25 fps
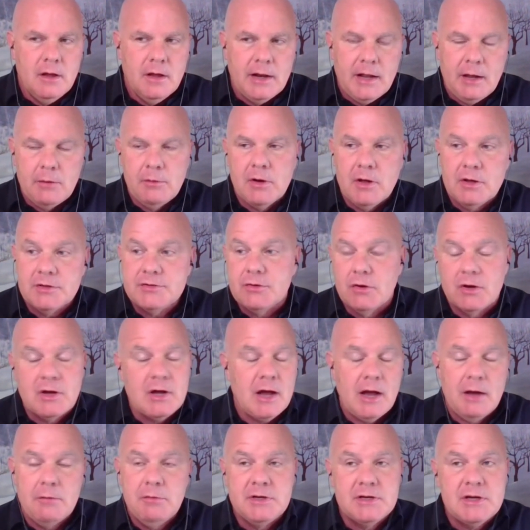And I
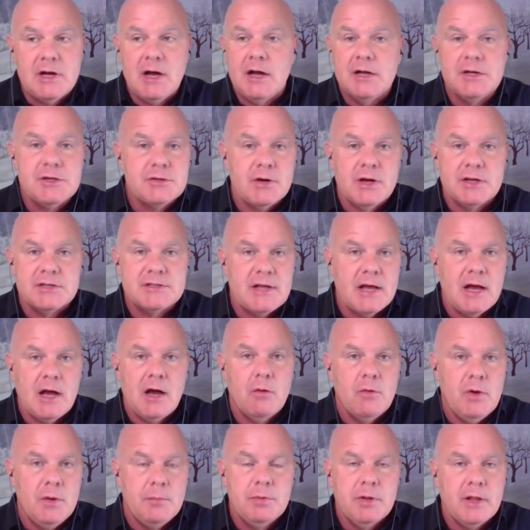would contrast
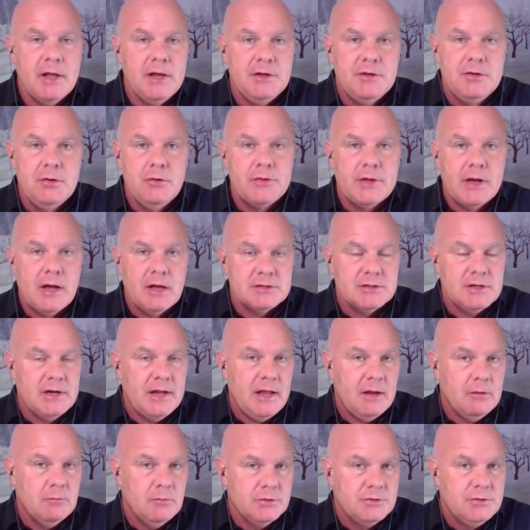how we played
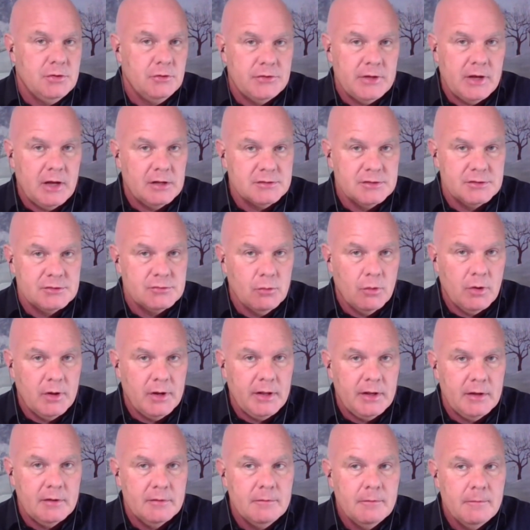2008 with
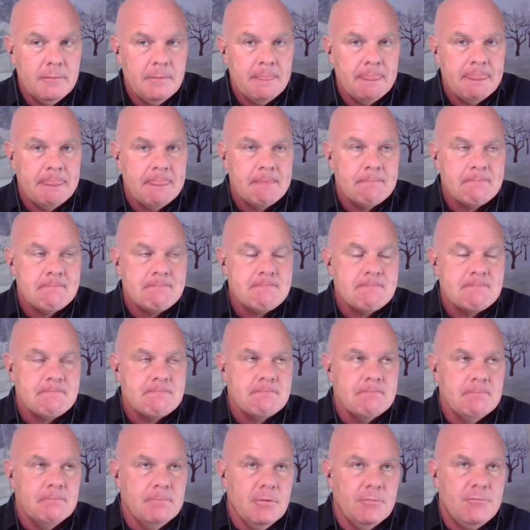2020.
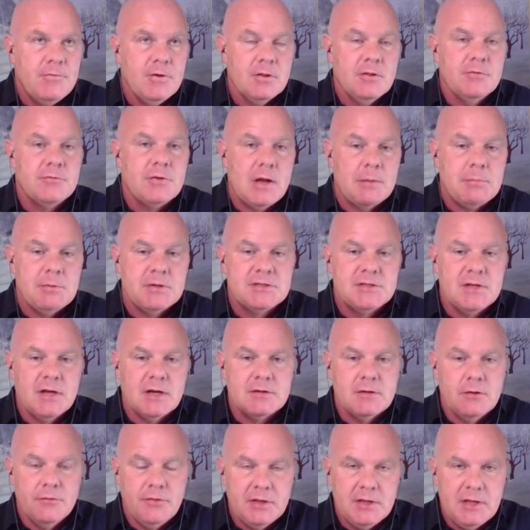The philanthropic
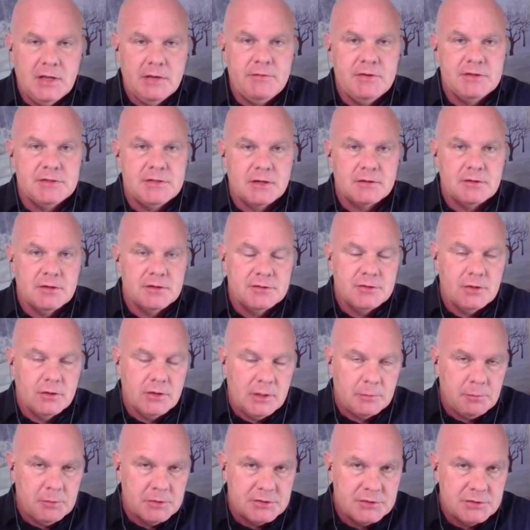sector, the giving sector showed
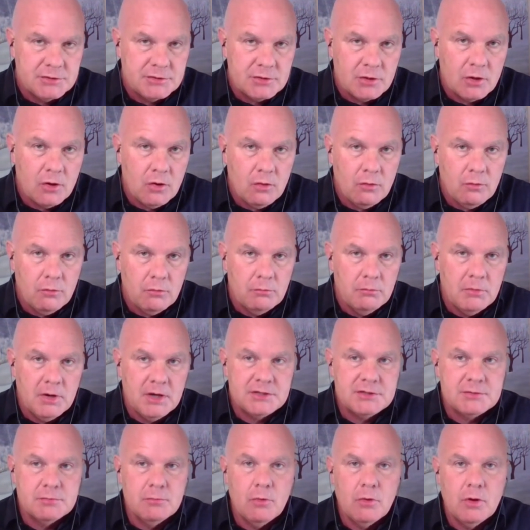up with so
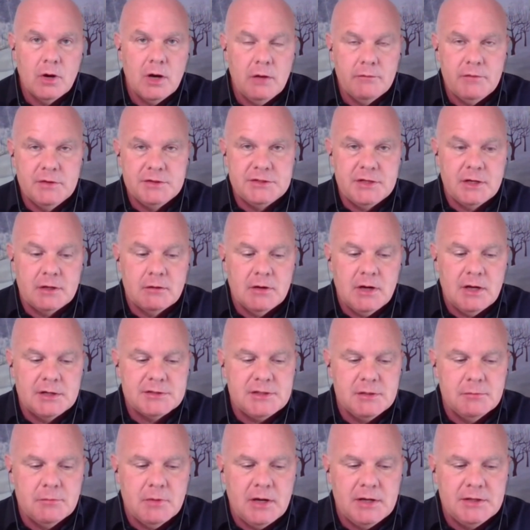much more of a
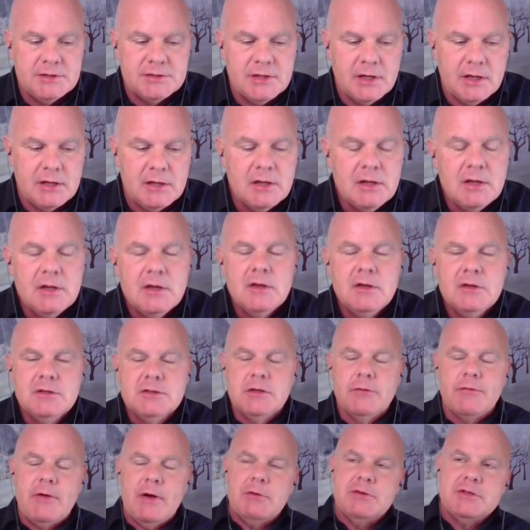generosity mindset.
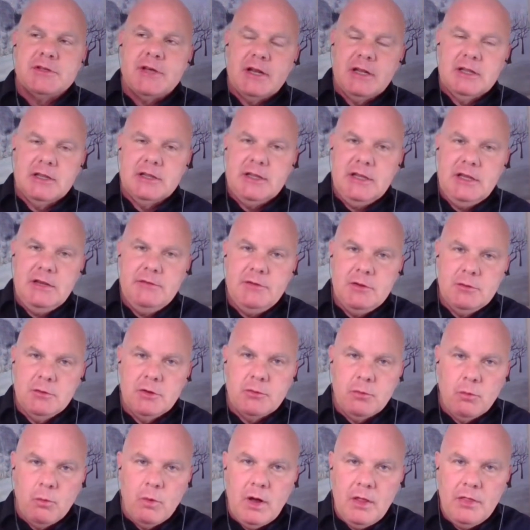So if I was going to leave you
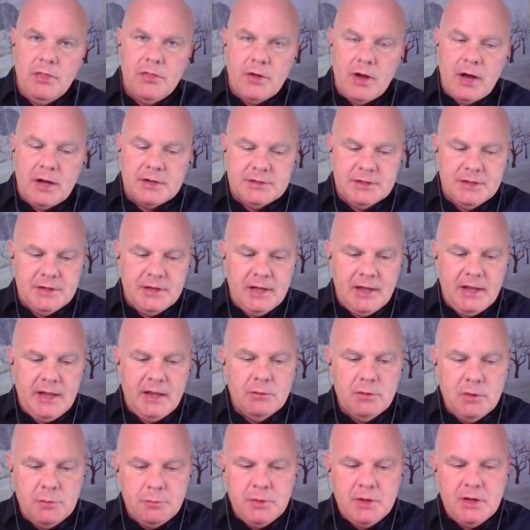with one thought today,
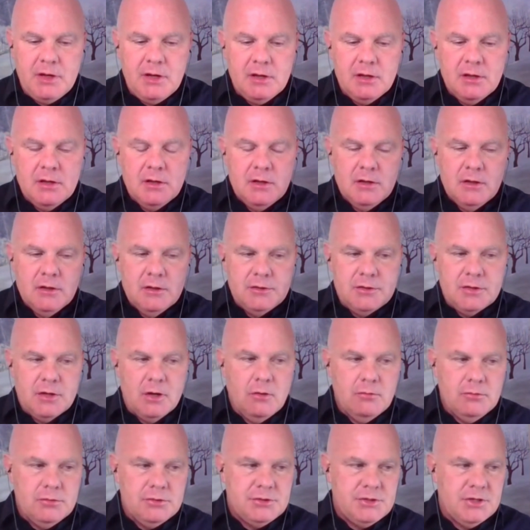it would be,
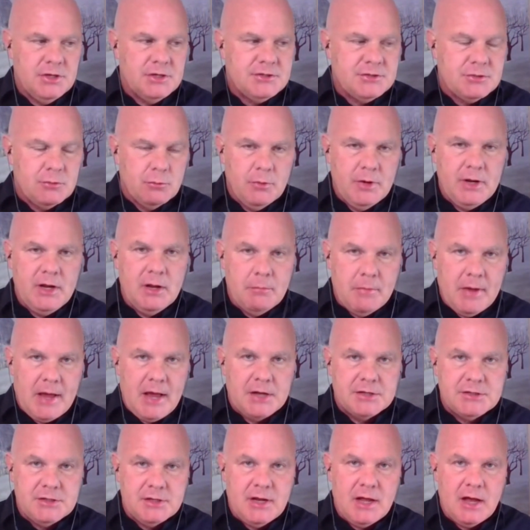don't just
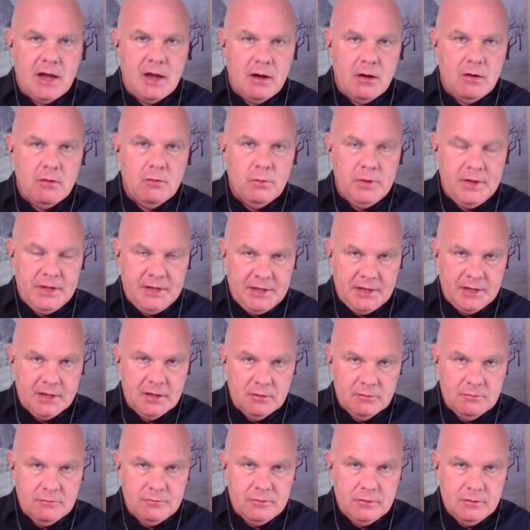reimagine how we
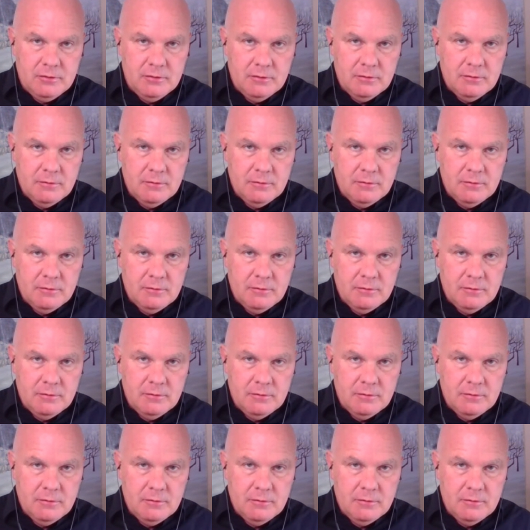give,